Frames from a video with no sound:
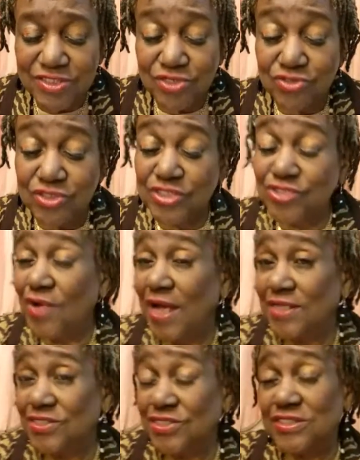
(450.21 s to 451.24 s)
to
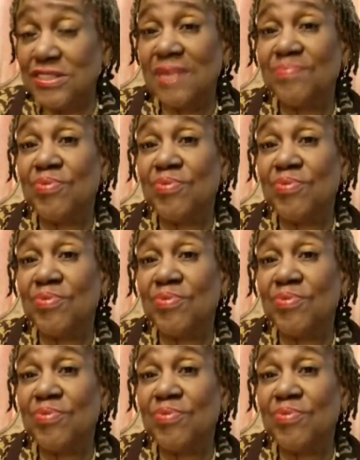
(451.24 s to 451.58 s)
distractions and